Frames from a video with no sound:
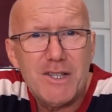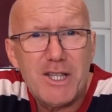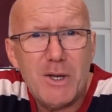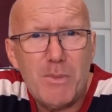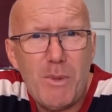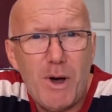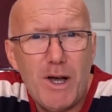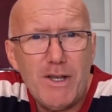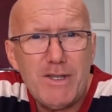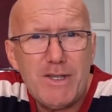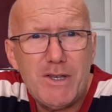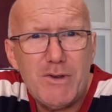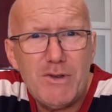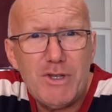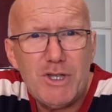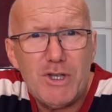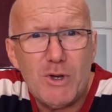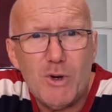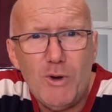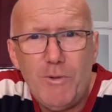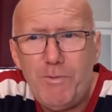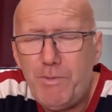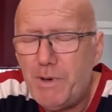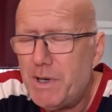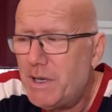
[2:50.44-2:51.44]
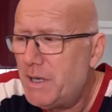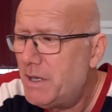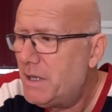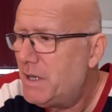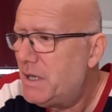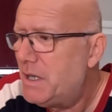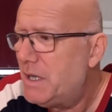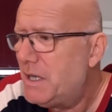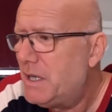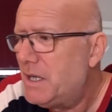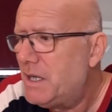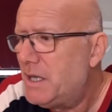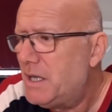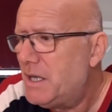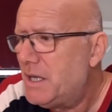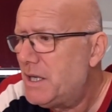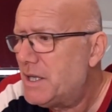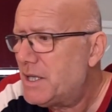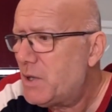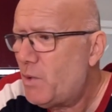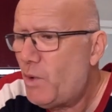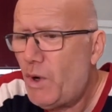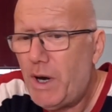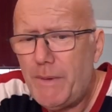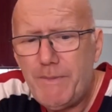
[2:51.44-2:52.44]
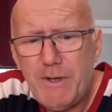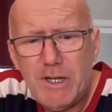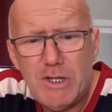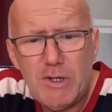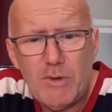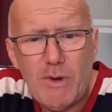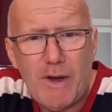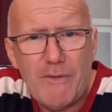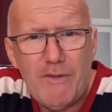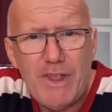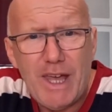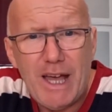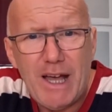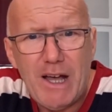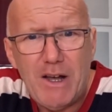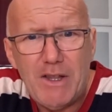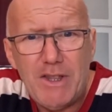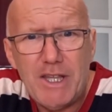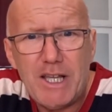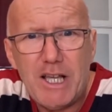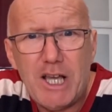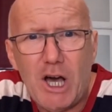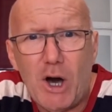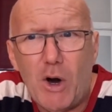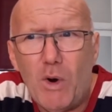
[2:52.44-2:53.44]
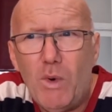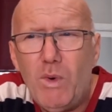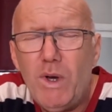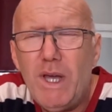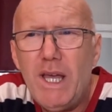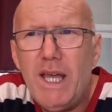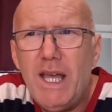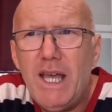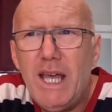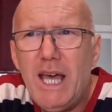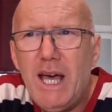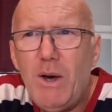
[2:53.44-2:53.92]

tomato soup. So what I'm going to have that on the go.